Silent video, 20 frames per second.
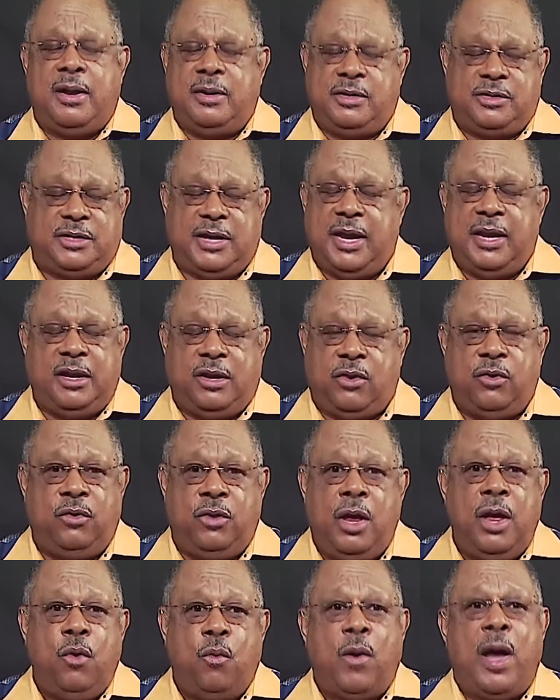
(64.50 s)
understand that
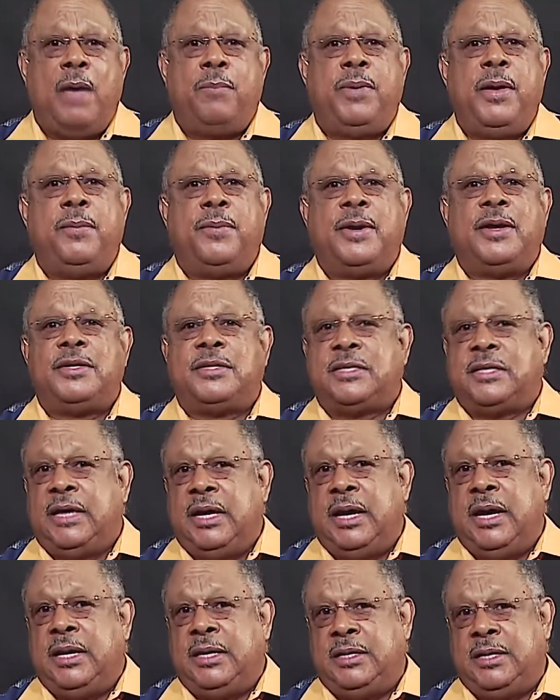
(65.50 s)
white people are
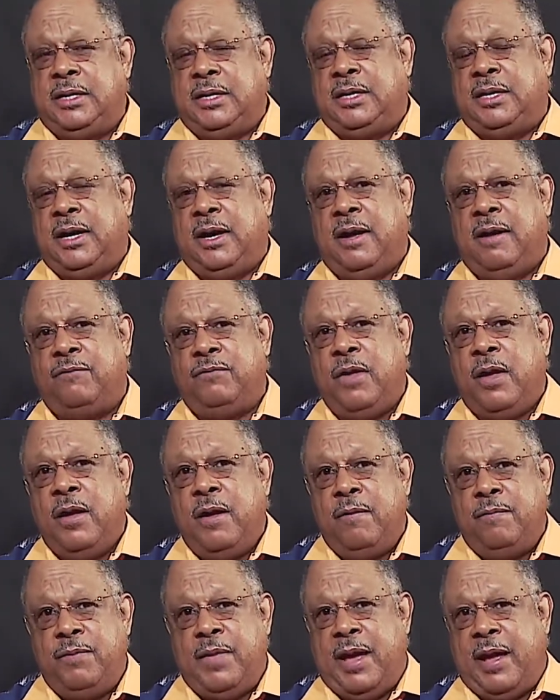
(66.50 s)
scared to death
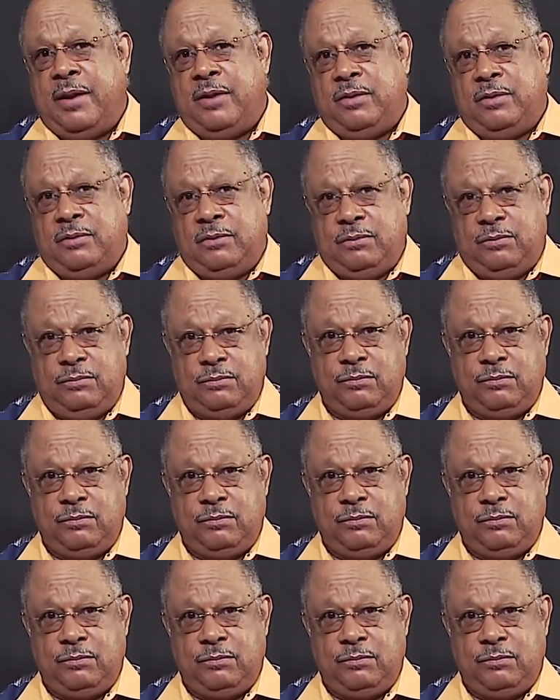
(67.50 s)
that